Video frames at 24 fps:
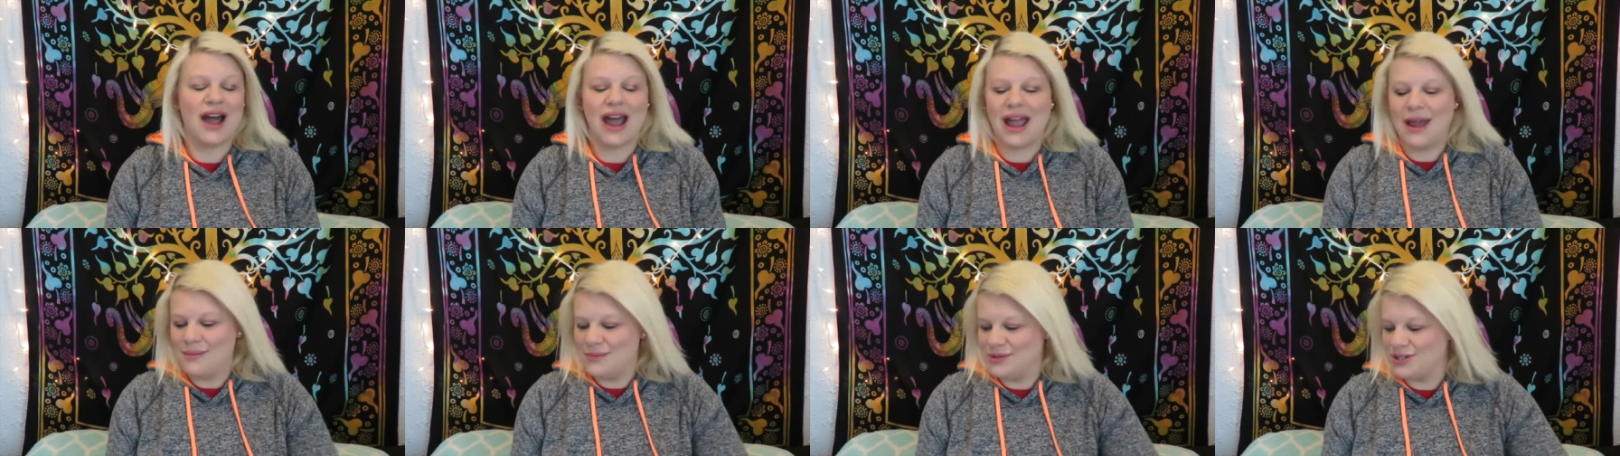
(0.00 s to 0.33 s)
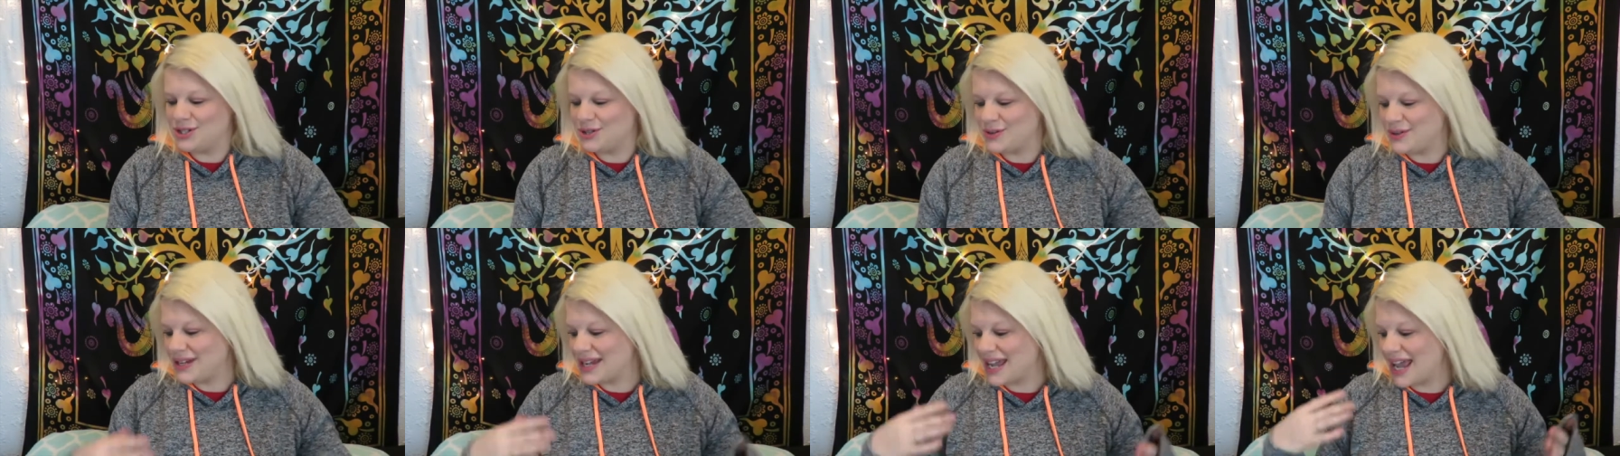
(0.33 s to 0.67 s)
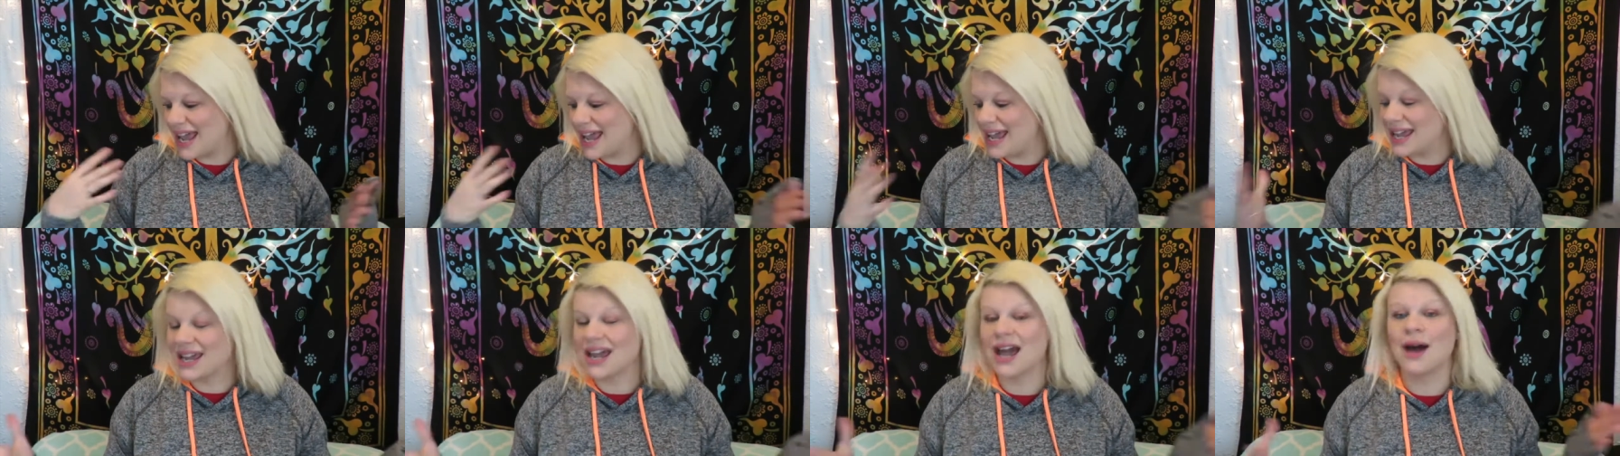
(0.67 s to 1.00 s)
I'm doing
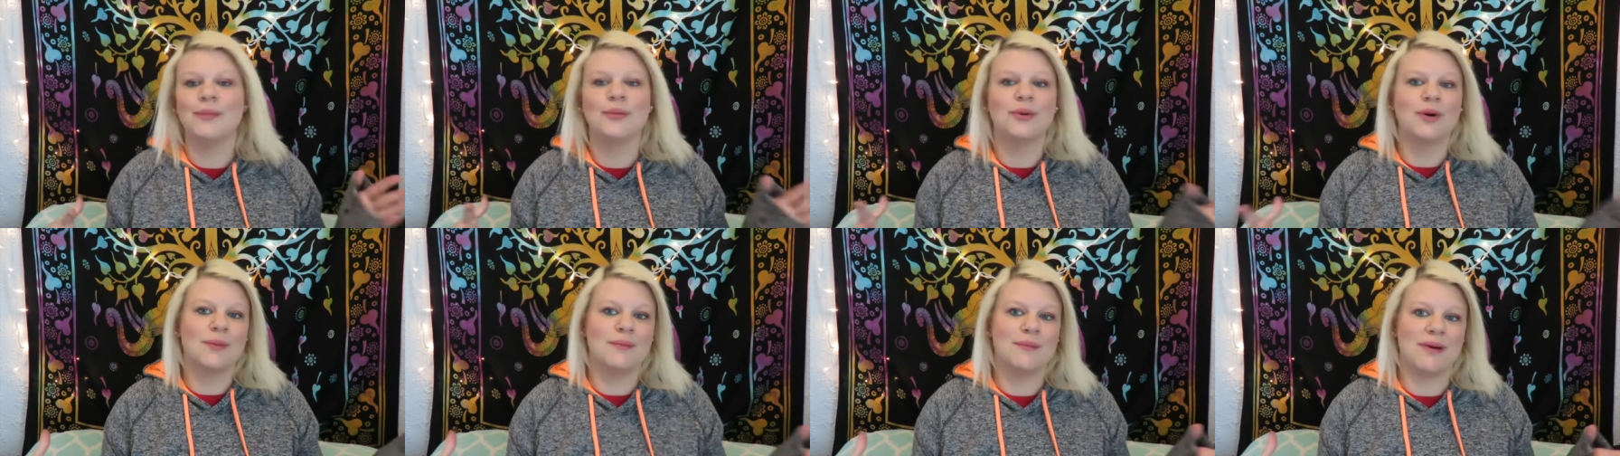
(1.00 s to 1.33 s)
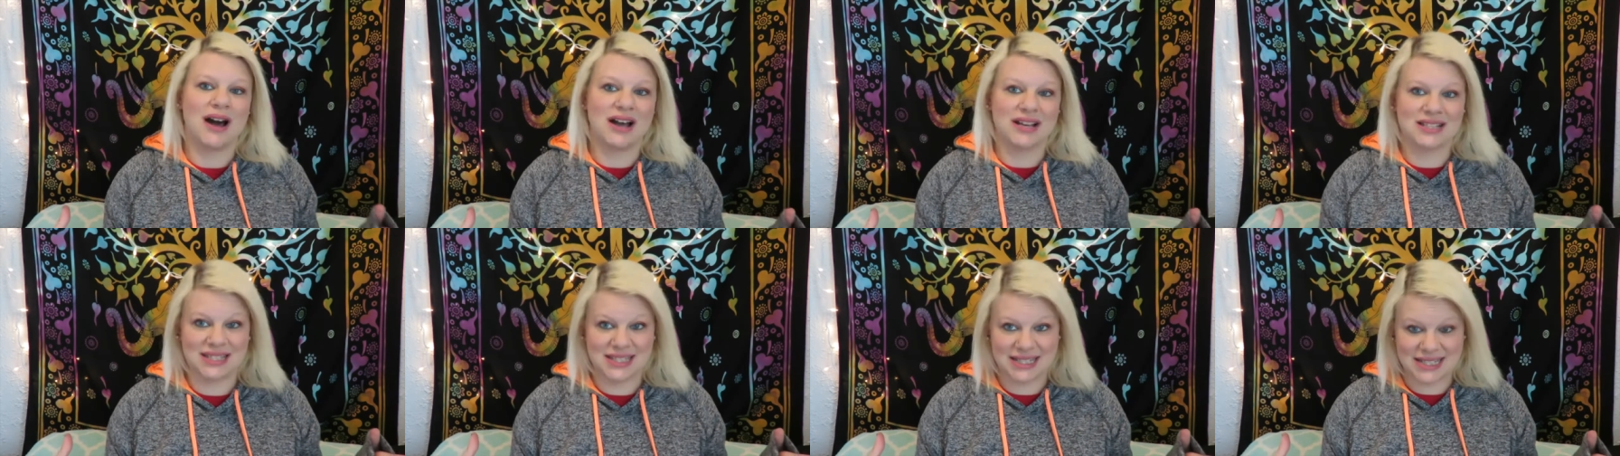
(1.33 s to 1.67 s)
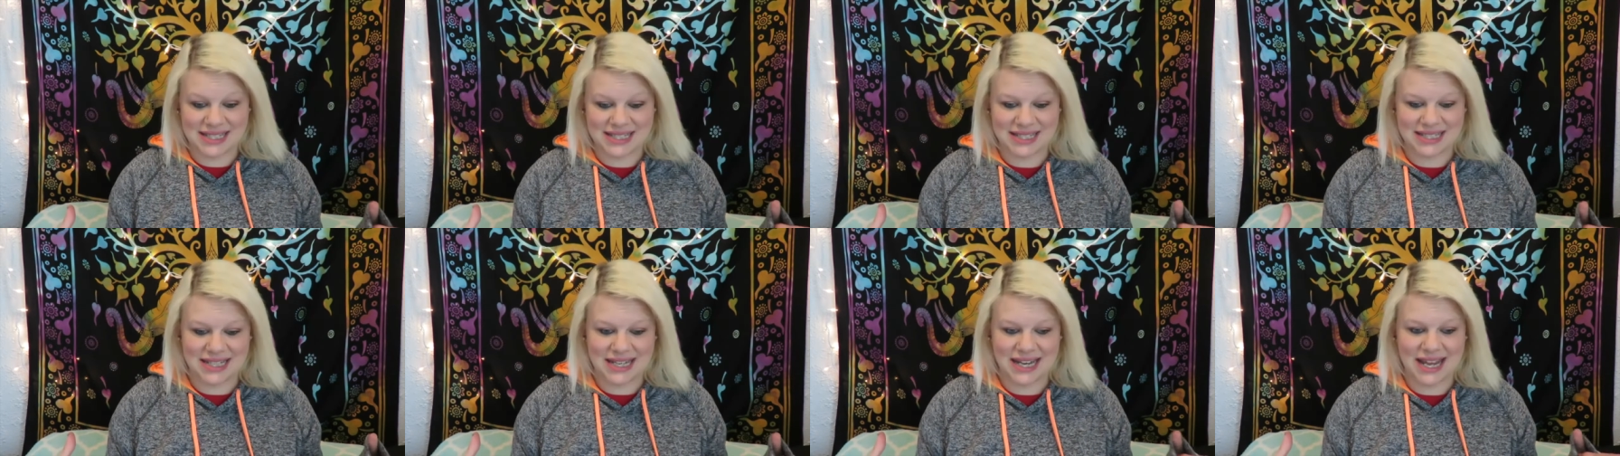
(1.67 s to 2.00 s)
a couple
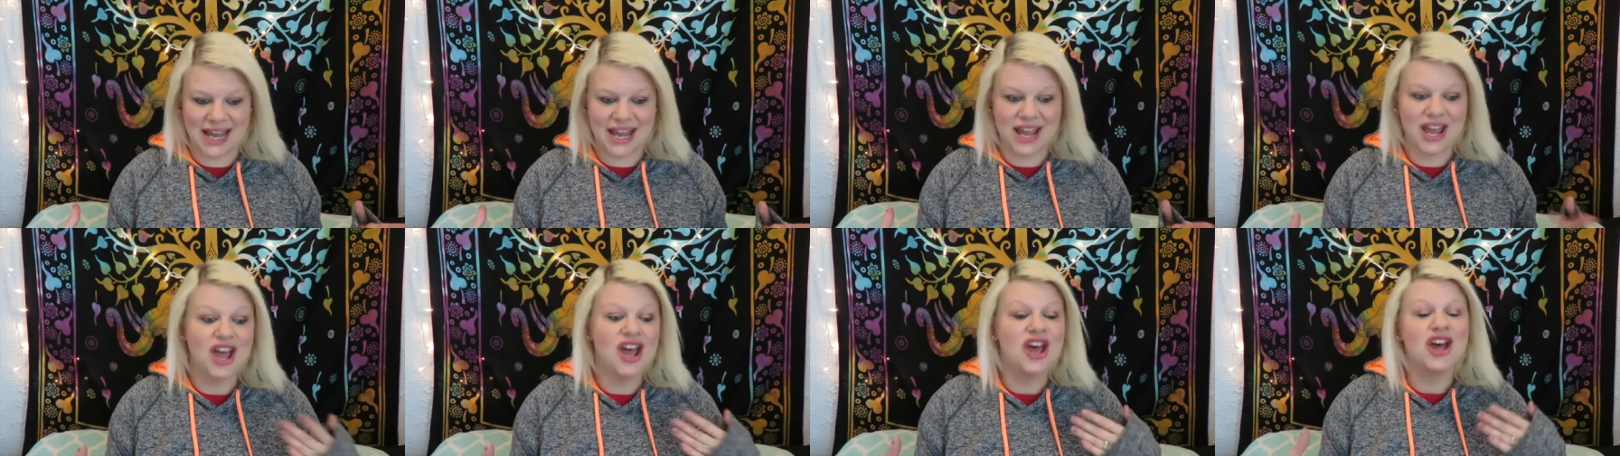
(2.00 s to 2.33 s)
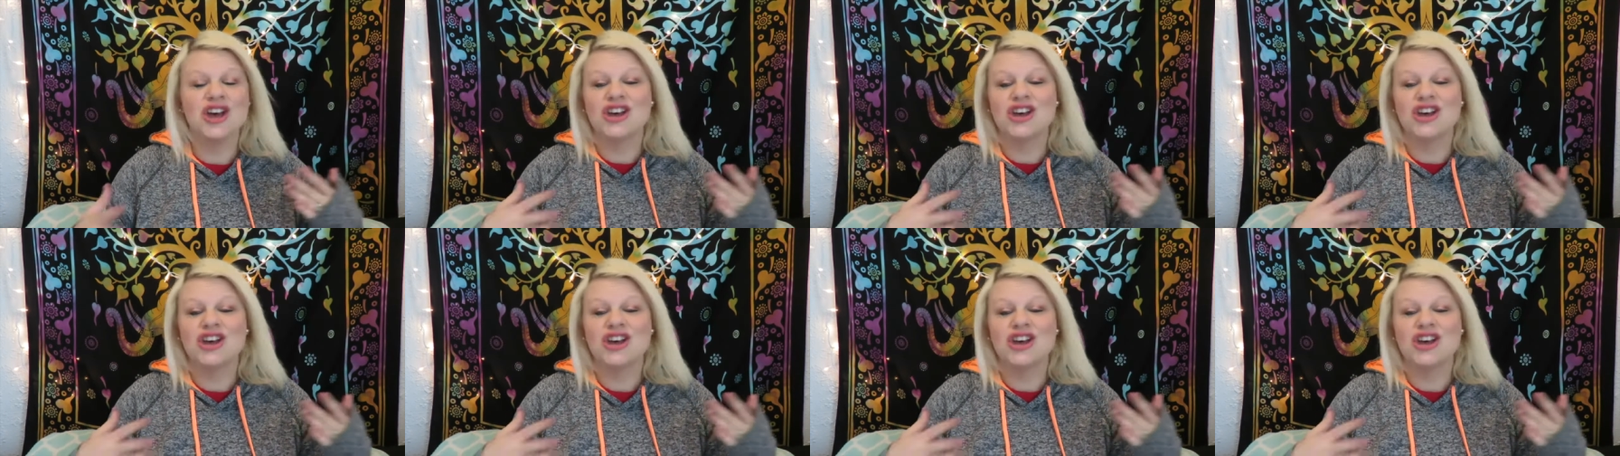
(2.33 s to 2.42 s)
unboxings today.